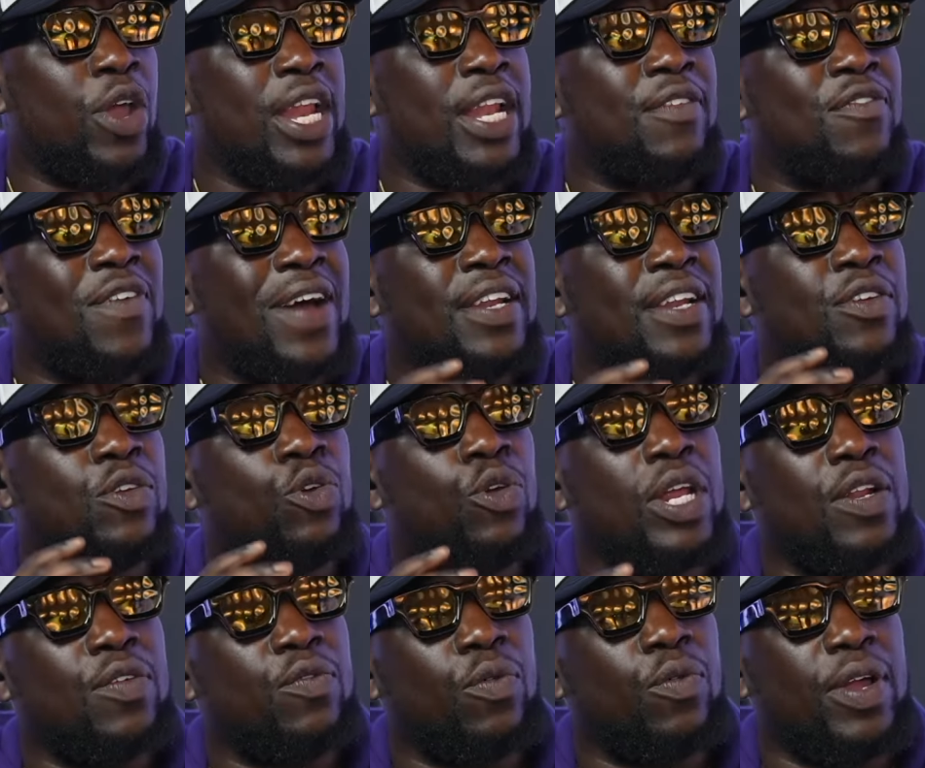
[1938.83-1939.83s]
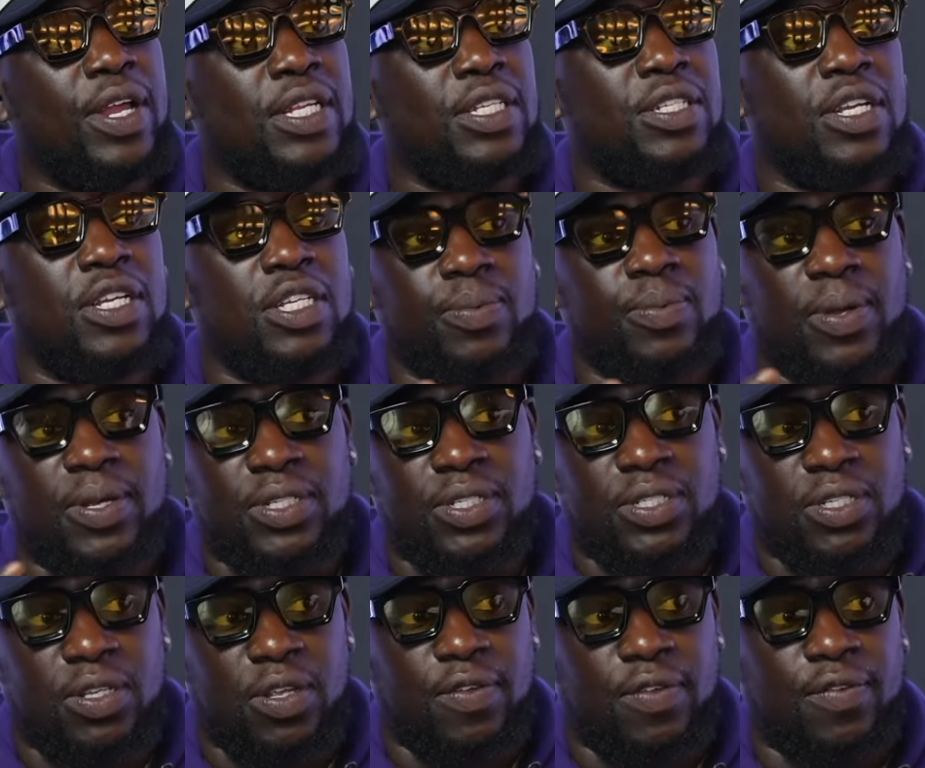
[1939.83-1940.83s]
finding creative ways to express
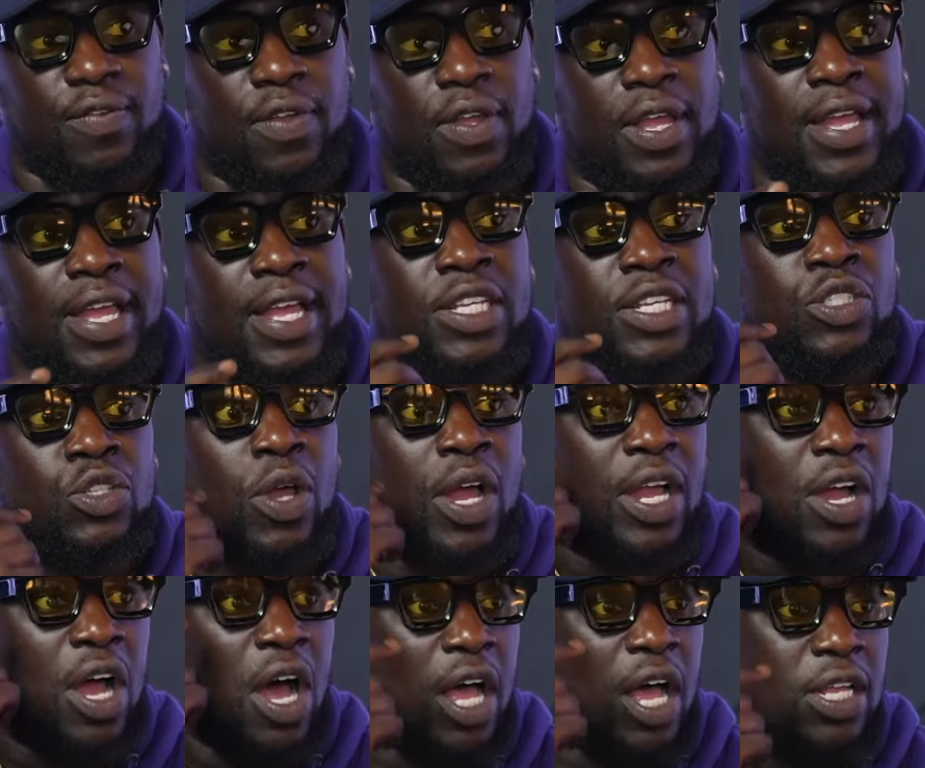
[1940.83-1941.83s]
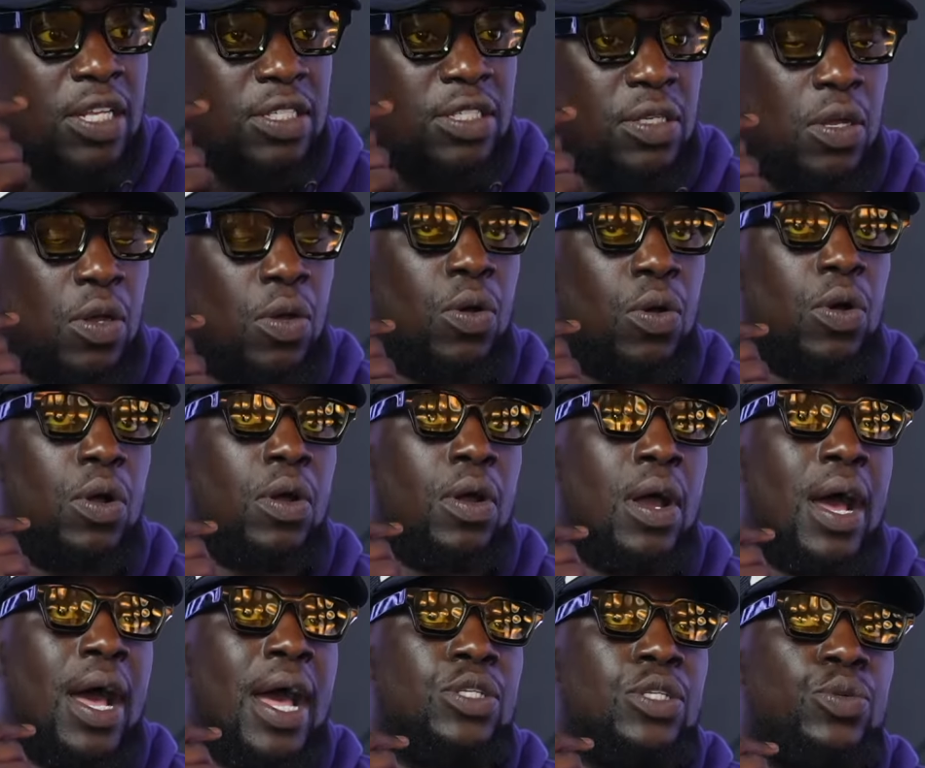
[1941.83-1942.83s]
yourself. So I
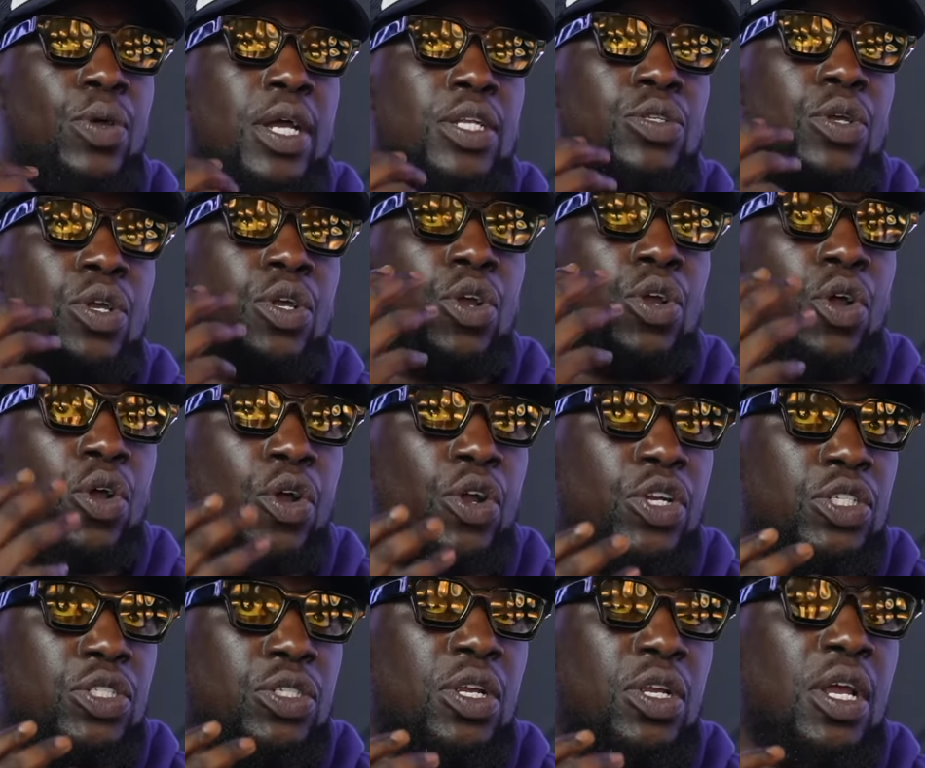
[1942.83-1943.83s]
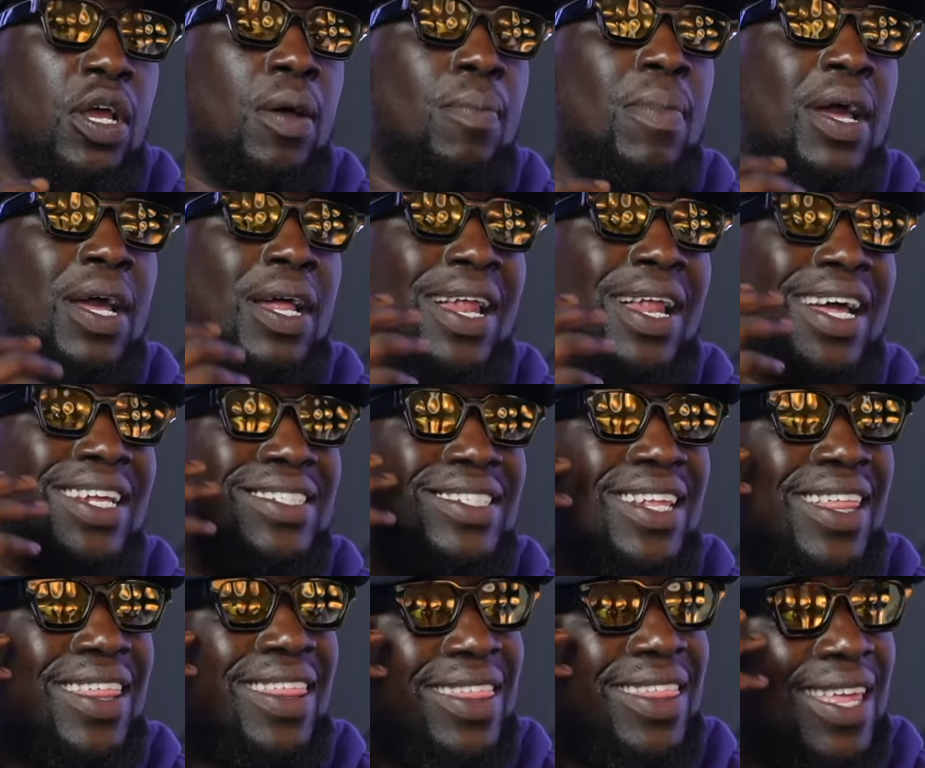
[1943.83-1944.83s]
try to encourage my clients to
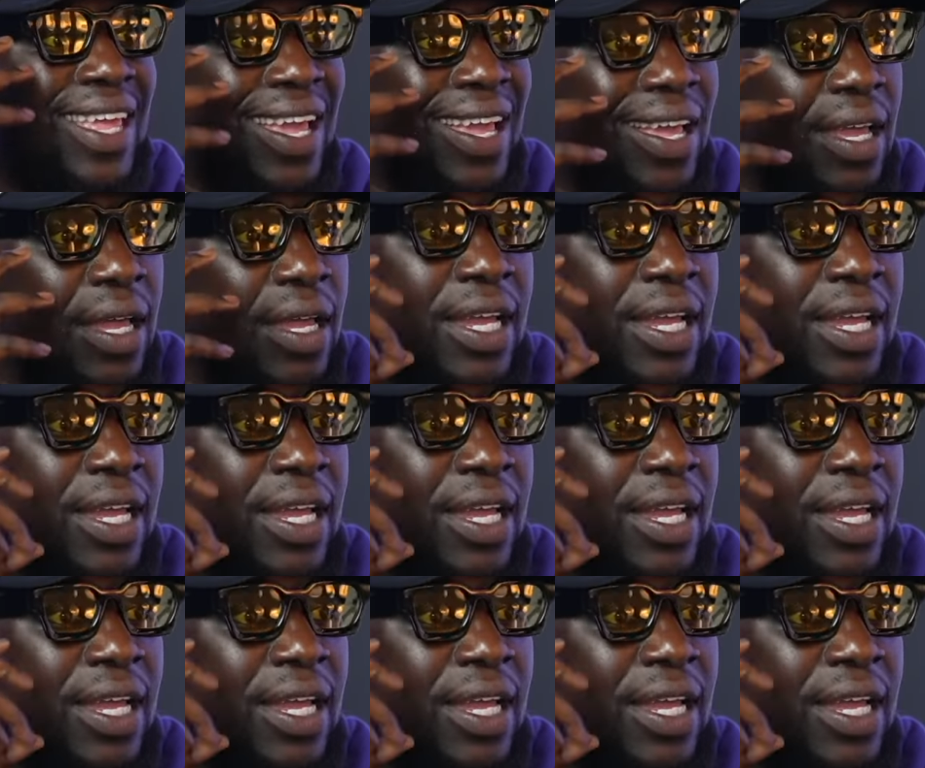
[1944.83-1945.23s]
think